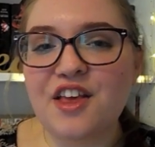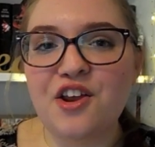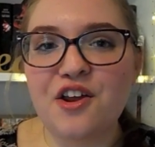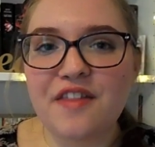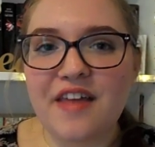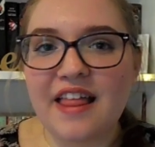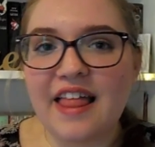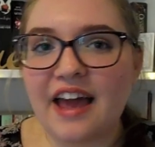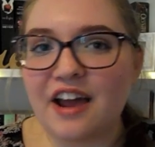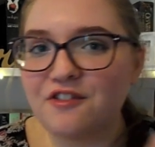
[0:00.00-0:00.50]

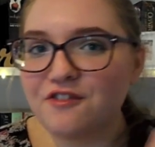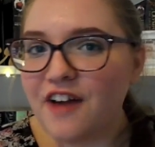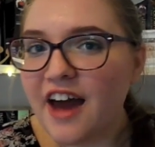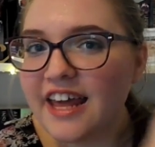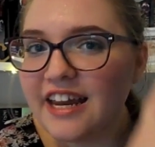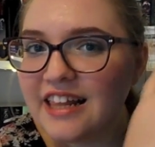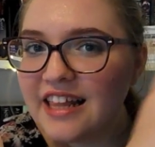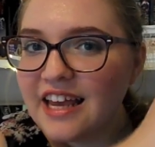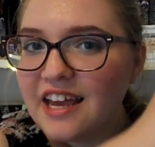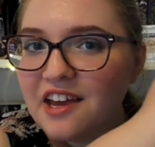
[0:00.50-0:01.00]
They're like
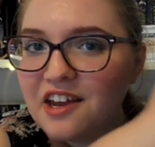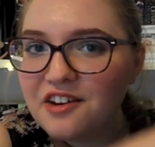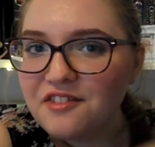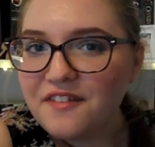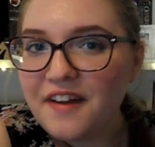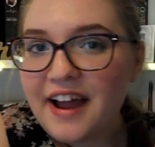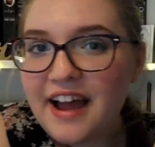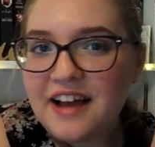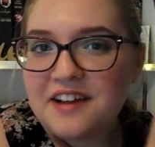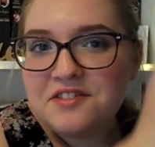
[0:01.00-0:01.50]
rattling
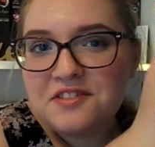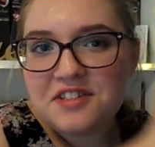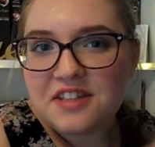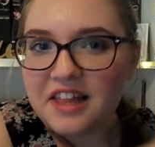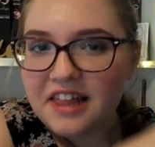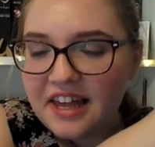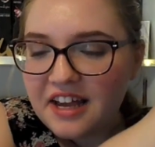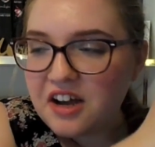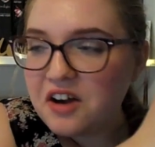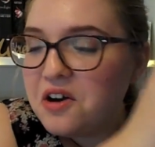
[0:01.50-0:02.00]
it
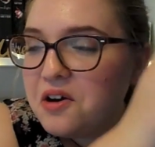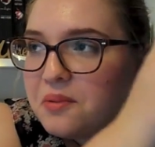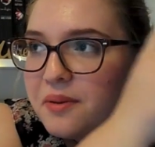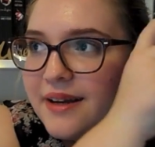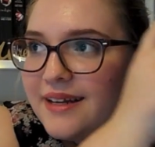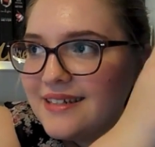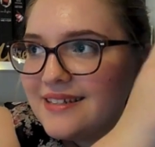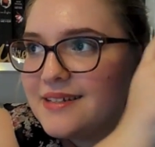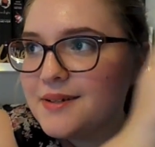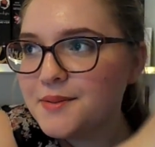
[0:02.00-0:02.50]
around, they're like, oh,
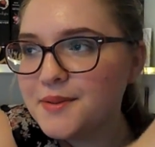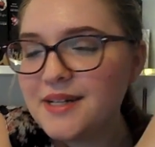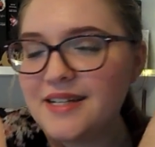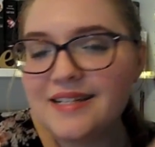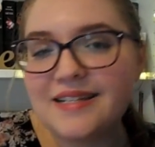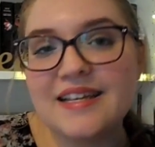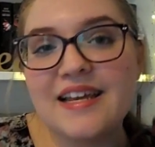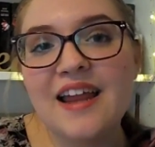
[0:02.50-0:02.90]
what is it,